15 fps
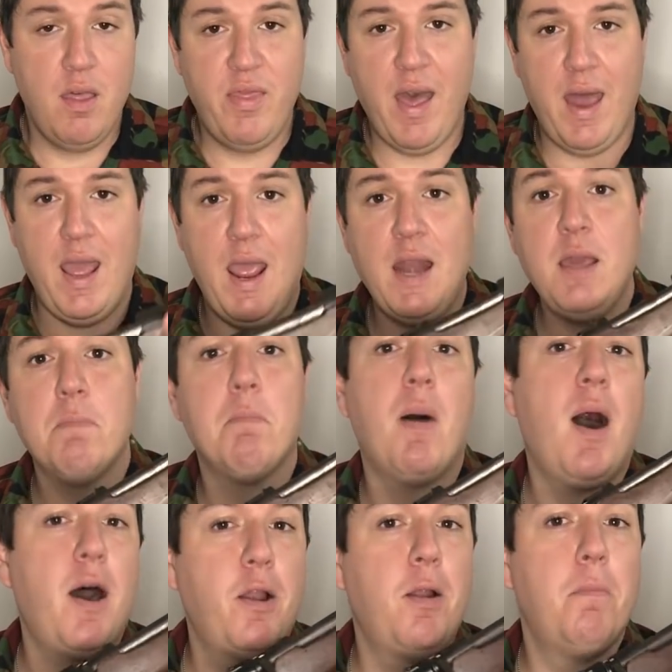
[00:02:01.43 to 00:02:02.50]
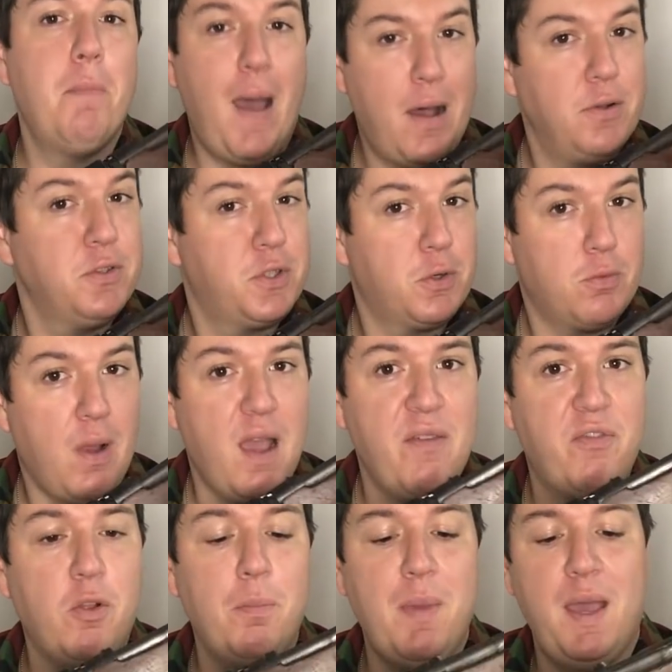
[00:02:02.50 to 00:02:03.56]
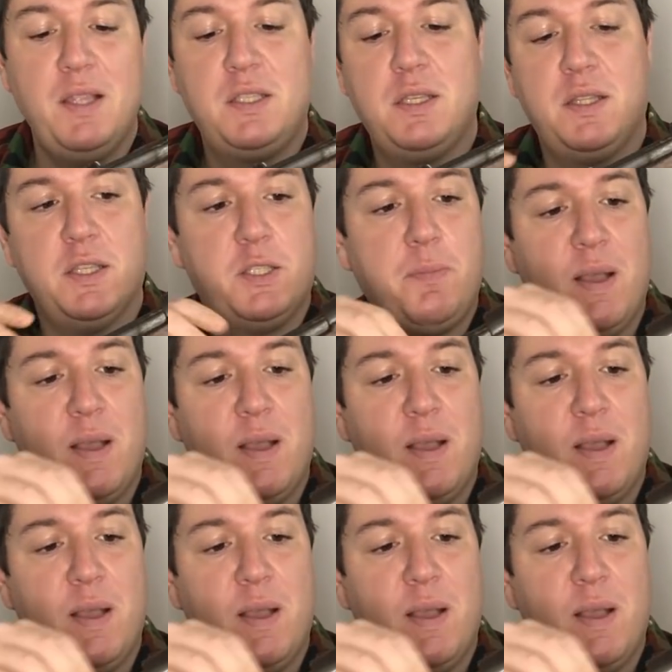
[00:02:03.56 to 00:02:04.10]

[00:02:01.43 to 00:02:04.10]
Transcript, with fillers: that any modern Mauser rifle made to the